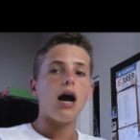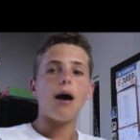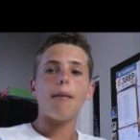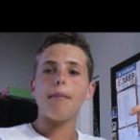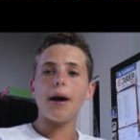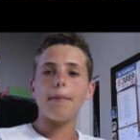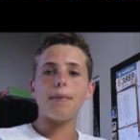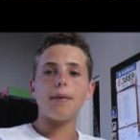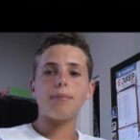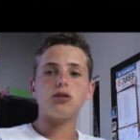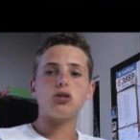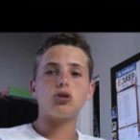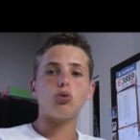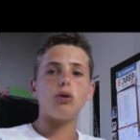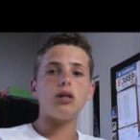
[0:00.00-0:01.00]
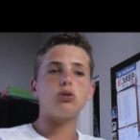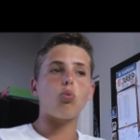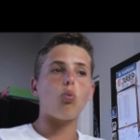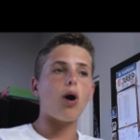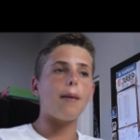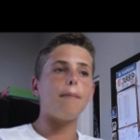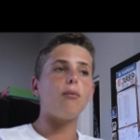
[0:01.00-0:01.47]
I might be able to squeeze
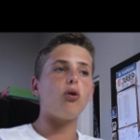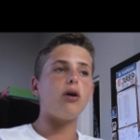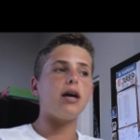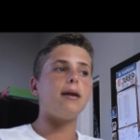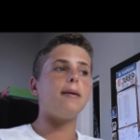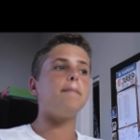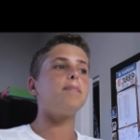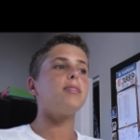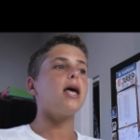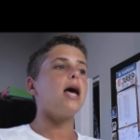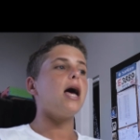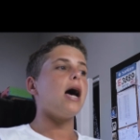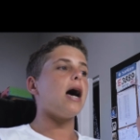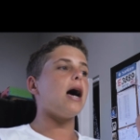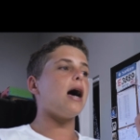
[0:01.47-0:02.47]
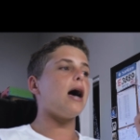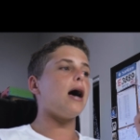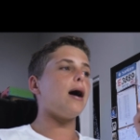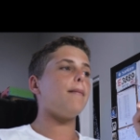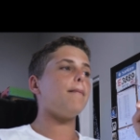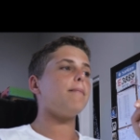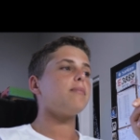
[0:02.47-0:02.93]
one more in
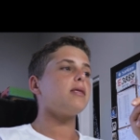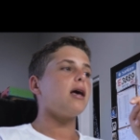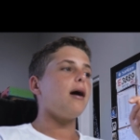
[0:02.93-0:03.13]
um,